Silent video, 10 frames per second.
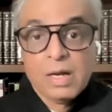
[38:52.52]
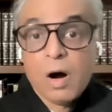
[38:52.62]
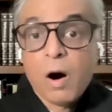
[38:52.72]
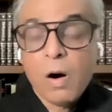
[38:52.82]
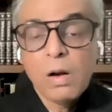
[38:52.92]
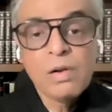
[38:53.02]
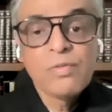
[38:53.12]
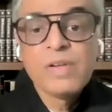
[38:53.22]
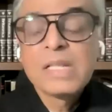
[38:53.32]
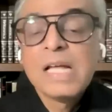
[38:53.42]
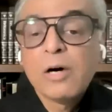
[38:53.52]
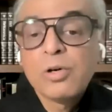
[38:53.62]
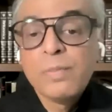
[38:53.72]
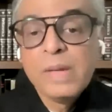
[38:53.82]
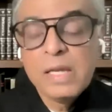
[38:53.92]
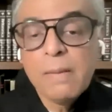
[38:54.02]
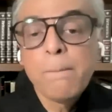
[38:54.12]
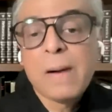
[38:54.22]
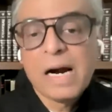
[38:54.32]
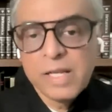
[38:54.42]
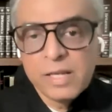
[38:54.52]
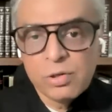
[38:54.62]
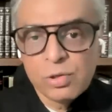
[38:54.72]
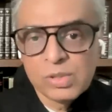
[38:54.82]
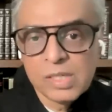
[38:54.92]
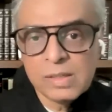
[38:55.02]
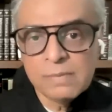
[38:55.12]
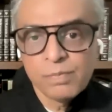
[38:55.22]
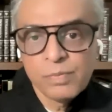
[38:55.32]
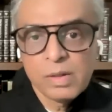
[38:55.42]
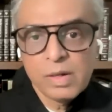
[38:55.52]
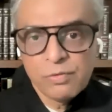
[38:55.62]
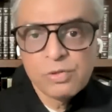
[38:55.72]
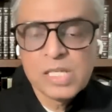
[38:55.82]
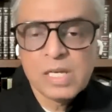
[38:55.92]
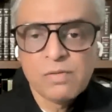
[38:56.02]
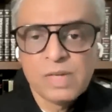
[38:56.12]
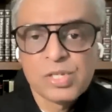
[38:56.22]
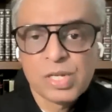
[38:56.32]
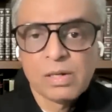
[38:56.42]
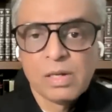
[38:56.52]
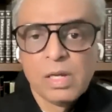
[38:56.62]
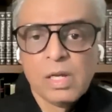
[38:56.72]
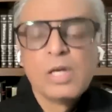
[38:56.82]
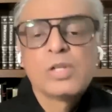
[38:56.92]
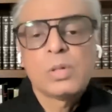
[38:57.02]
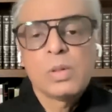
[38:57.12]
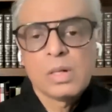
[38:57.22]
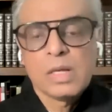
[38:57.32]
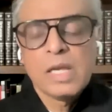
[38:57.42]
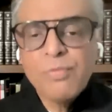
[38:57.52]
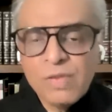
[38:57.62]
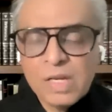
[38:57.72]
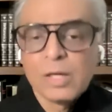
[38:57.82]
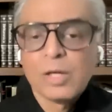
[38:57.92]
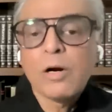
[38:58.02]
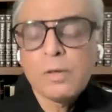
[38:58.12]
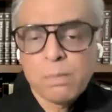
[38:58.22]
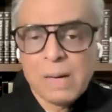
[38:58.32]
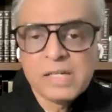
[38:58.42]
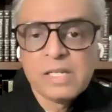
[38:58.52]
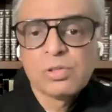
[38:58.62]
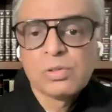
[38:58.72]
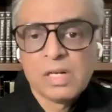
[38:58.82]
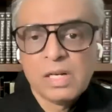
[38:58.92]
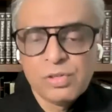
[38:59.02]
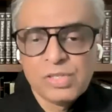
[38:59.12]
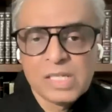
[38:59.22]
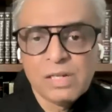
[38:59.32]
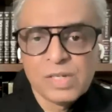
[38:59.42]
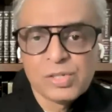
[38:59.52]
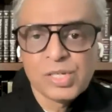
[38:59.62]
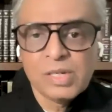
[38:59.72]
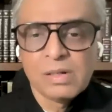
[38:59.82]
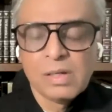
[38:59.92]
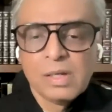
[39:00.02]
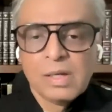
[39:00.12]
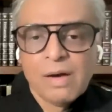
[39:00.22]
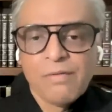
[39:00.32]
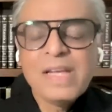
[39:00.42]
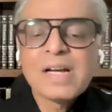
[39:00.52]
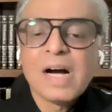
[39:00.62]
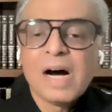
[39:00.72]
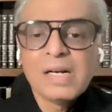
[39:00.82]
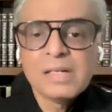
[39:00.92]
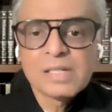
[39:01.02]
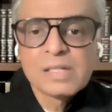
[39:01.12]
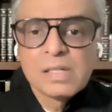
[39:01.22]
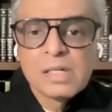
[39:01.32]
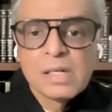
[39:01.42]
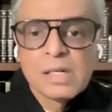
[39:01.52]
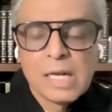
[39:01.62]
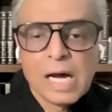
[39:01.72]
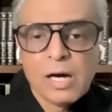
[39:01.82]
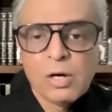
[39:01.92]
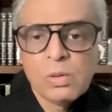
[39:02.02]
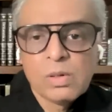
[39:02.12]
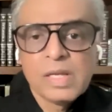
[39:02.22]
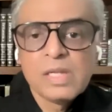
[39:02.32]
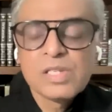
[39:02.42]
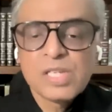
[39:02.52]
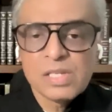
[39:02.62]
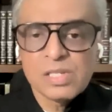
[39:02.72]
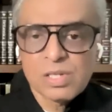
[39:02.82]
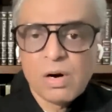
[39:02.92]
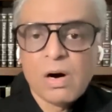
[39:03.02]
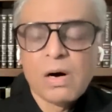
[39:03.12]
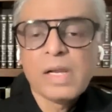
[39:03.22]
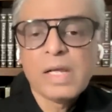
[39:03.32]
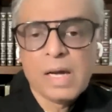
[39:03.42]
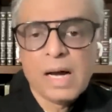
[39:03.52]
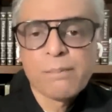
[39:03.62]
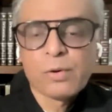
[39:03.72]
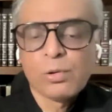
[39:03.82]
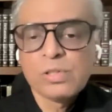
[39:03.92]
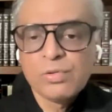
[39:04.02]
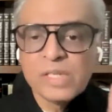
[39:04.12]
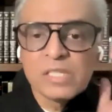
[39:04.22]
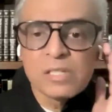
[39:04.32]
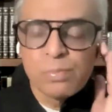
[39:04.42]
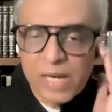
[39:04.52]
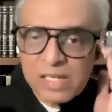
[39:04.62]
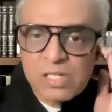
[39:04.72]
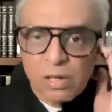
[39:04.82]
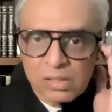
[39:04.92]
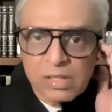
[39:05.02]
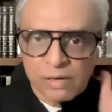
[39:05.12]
all without being party to the Refugee Convention. So if we are not party to the Refugee Convention, we can't now insist on an approach which is based on the